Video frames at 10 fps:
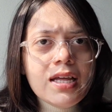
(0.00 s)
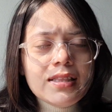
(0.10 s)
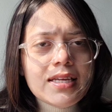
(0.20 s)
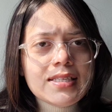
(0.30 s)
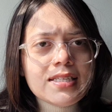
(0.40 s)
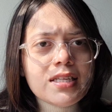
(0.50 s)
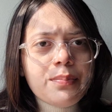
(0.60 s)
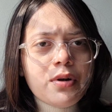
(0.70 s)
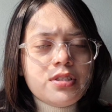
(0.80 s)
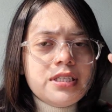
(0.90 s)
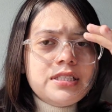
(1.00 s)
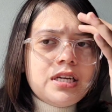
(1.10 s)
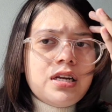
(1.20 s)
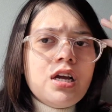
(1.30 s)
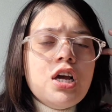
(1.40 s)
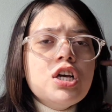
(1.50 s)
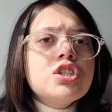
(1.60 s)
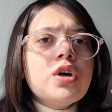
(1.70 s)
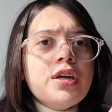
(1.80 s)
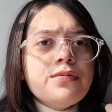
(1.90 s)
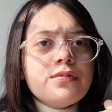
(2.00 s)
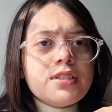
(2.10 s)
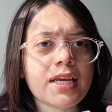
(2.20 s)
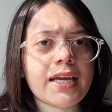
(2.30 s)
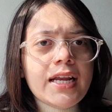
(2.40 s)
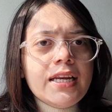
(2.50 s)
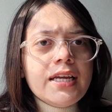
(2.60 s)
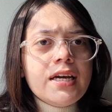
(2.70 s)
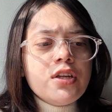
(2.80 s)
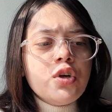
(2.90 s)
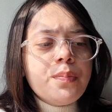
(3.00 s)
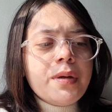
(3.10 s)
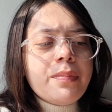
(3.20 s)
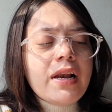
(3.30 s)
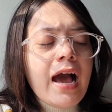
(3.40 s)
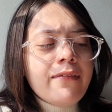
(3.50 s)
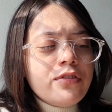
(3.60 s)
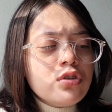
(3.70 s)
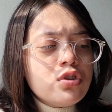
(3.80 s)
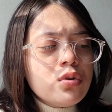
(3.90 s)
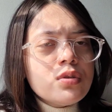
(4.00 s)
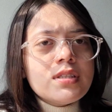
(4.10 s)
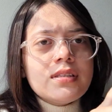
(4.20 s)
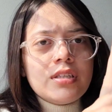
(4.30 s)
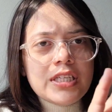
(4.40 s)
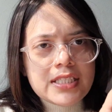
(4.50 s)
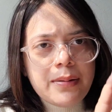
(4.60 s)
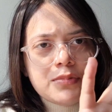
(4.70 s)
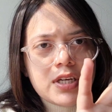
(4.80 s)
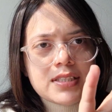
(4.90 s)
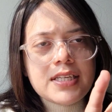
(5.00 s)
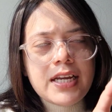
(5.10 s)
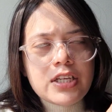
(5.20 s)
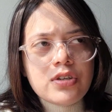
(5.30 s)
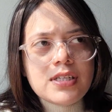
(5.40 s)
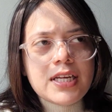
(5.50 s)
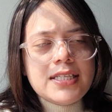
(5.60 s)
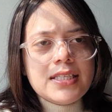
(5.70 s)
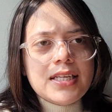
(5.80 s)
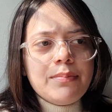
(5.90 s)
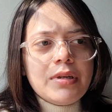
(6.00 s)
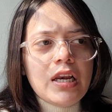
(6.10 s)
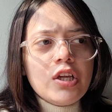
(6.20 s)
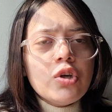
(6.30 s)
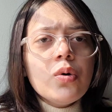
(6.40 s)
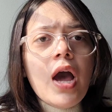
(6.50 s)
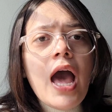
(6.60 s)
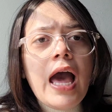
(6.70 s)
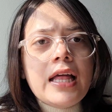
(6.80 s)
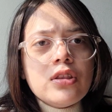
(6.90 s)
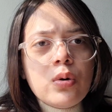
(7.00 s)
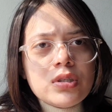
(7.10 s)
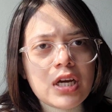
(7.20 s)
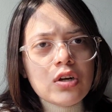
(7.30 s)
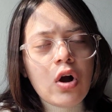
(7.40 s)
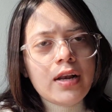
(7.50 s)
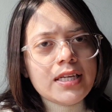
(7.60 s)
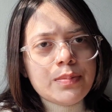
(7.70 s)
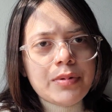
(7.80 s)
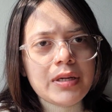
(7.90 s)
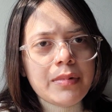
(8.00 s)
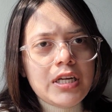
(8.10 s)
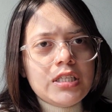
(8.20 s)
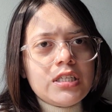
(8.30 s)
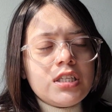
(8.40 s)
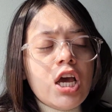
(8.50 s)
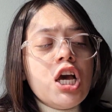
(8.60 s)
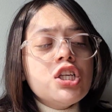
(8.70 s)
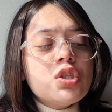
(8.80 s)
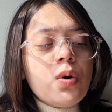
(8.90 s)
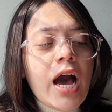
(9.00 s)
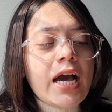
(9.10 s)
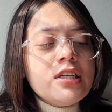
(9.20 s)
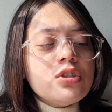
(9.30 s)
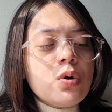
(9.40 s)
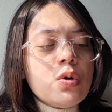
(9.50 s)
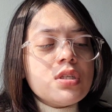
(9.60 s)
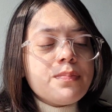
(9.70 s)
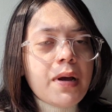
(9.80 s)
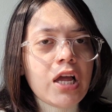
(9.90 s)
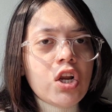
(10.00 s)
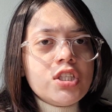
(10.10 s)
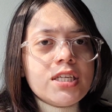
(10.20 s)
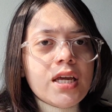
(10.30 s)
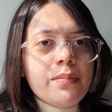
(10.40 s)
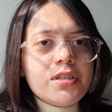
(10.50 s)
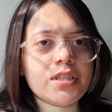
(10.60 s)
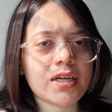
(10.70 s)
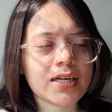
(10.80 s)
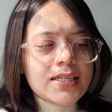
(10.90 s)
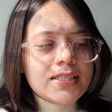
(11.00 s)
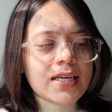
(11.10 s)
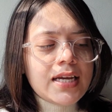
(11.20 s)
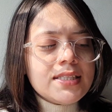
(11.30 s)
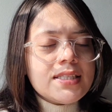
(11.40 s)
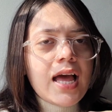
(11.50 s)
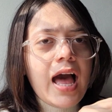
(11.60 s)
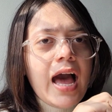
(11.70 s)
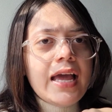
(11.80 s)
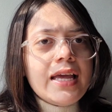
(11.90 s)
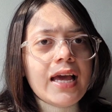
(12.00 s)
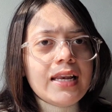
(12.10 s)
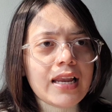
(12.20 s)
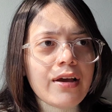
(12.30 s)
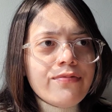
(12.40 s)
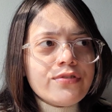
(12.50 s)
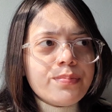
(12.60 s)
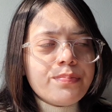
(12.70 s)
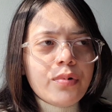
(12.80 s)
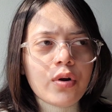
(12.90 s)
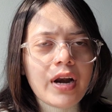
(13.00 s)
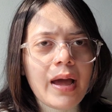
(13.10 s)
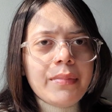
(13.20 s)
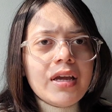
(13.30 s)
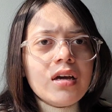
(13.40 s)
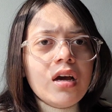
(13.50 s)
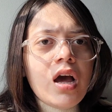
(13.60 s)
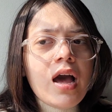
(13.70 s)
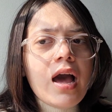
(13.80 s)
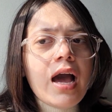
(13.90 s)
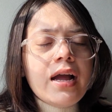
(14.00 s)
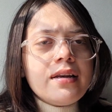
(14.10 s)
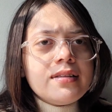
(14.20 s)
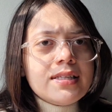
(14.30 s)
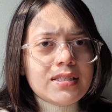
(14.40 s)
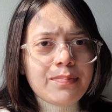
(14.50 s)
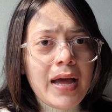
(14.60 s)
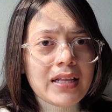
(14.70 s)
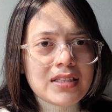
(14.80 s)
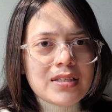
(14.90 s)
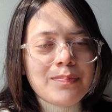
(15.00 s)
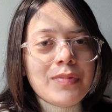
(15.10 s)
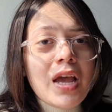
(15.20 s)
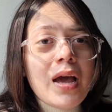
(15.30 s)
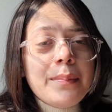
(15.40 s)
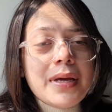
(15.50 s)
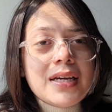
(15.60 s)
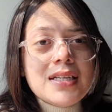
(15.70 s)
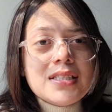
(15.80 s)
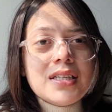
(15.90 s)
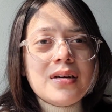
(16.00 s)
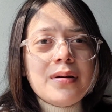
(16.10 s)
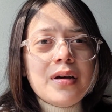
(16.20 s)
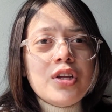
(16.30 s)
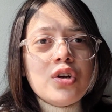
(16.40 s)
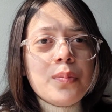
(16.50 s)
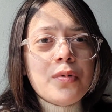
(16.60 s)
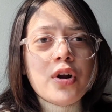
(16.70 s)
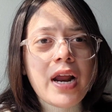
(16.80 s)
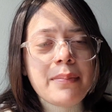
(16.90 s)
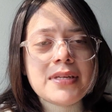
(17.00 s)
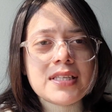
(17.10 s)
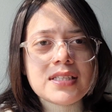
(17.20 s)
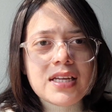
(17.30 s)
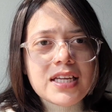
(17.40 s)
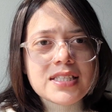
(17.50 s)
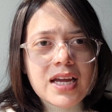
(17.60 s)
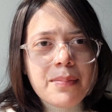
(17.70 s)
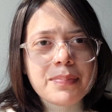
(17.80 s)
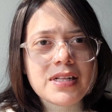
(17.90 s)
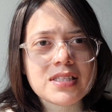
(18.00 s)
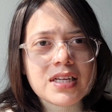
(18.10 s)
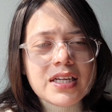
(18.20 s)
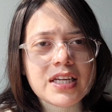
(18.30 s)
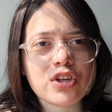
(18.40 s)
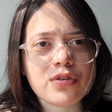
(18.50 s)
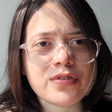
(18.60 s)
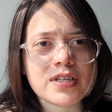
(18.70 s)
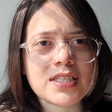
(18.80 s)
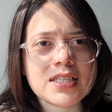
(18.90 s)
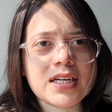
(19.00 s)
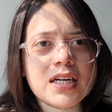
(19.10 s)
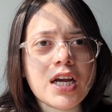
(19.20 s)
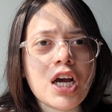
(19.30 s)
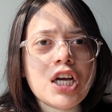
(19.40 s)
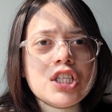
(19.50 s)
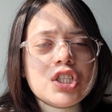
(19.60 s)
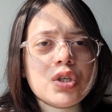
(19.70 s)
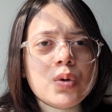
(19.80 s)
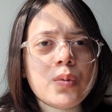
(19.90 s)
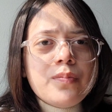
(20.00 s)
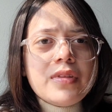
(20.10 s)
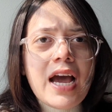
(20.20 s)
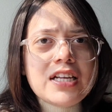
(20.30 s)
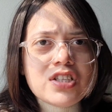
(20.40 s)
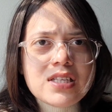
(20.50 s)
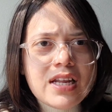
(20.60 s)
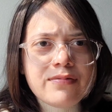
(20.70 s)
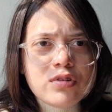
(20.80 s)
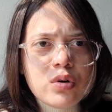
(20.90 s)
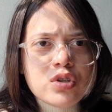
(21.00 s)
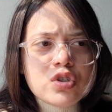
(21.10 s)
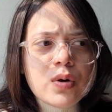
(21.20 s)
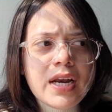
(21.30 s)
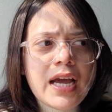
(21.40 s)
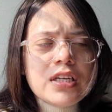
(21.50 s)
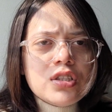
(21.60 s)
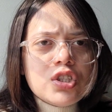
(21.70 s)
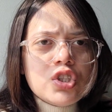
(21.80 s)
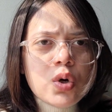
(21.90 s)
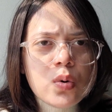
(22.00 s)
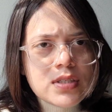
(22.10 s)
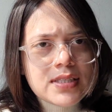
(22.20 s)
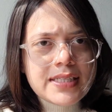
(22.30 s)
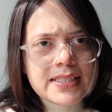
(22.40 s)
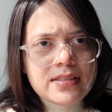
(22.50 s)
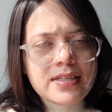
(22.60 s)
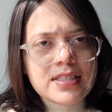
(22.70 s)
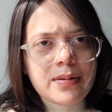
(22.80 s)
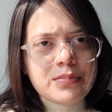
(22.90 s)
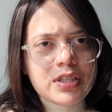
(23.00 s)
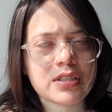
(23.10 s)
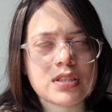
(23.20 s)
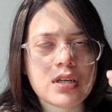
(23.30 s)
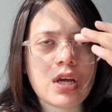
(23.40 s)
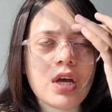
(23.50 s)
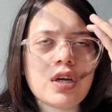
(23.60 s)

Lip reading: This is the procedure. So in second year, you people have to choose 3 subjects. In natural sciences, I'm telling you, and those are called as pre-majors. So I chose biology, chemistry and earth science. I left programming and this maths. Because, you know, programming is compulsory in your first year. So I just left those two and I chose these 3 subjects.